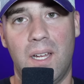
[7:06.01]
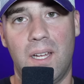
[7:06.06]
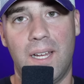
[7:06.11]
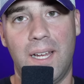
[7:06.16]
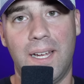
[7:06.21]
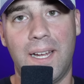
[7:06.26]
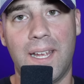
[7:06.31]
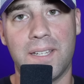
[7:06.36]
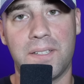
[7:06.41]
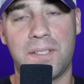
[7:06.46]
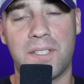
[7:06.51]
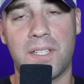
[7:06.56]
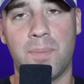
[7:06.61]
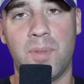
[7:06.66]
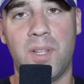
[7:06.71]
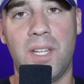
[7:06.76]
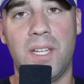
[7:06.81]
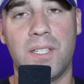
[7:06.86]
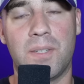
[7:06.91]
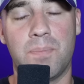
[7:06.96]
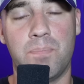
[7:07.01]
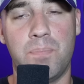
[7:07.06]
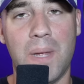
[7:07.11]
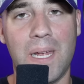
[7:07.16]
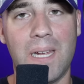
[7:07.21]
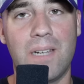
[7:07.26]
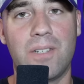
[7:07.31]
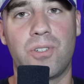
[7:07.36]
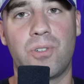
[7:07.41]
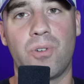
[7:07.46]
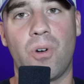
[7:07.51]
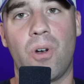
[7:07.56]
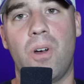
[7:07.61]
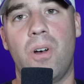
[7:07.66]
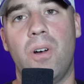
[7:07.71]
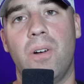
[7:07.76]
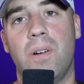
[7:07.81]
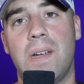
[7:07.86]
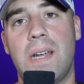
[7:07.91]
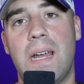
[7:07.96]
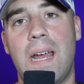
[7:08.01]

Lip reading: against some of these big, strong